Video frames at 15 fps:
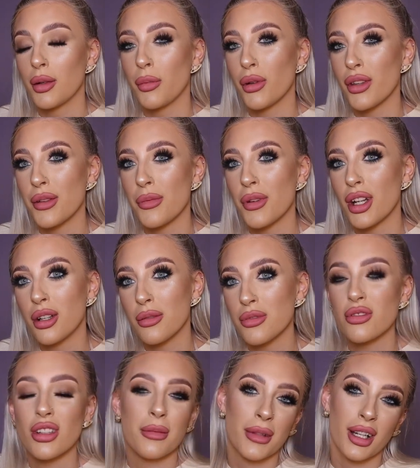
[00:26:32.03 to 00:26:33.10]
but then when it
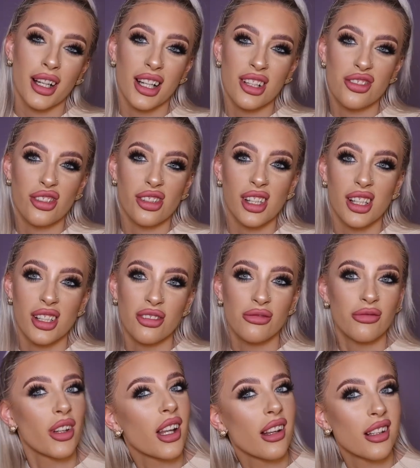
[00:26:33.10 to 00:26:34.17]
comes to it, I'm like, actually, I
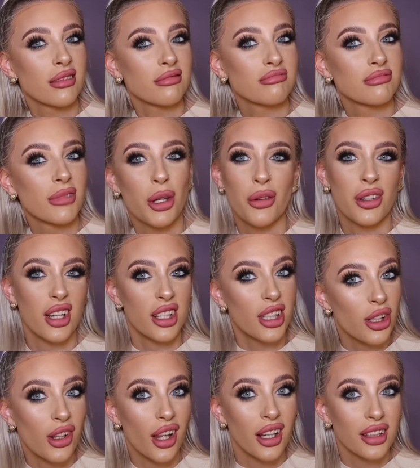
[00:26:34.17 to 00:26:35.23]
don't think I want to
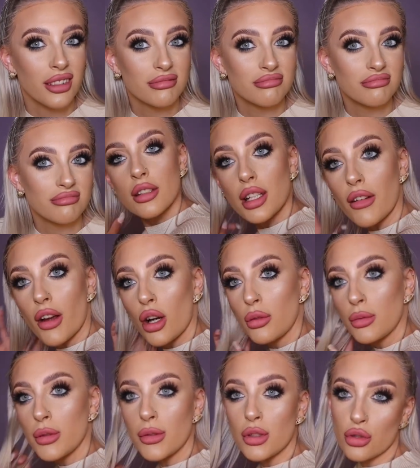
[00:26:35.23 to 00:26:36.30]
do that. So yeah, I
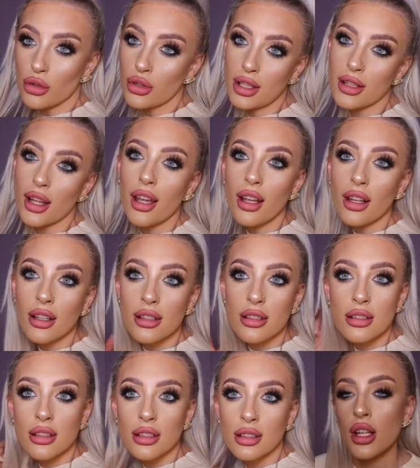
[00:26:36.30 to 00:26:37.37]
hope you enjoyed
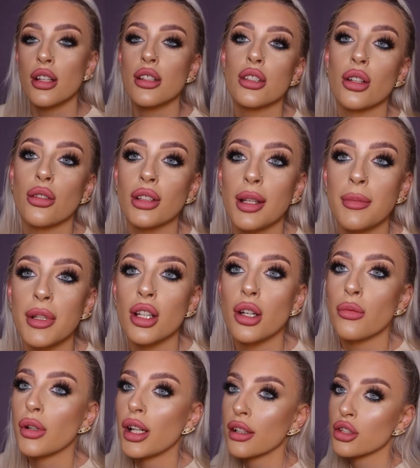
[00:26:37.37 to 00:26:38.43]
this. So let me know
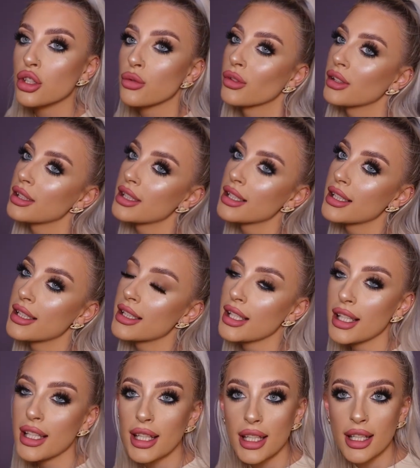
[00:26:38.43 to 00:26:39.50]
what else you want to
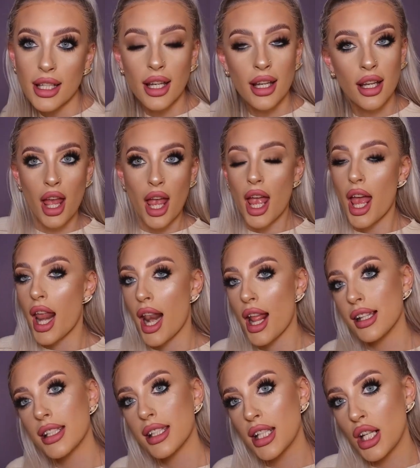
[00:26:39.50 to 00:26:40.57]
see, and
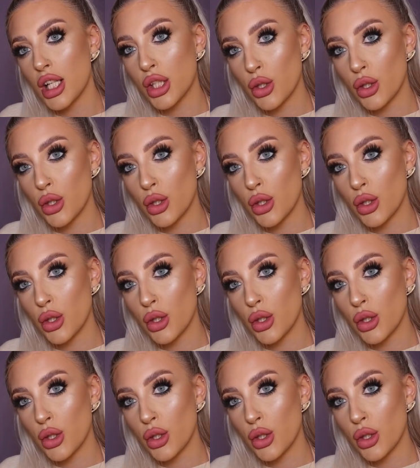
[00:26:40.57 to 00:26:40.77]
I'll see you